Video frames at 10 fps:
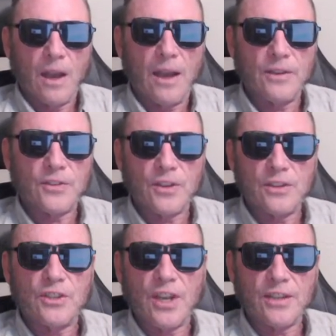I
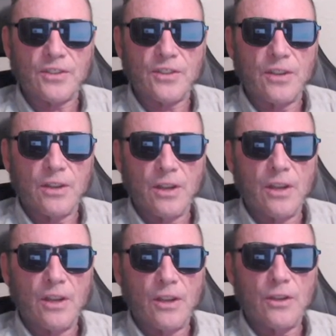suggest
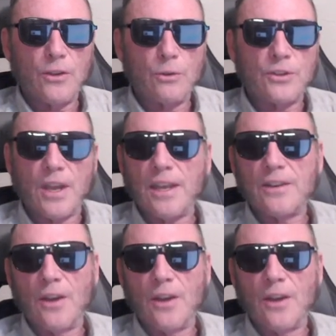you take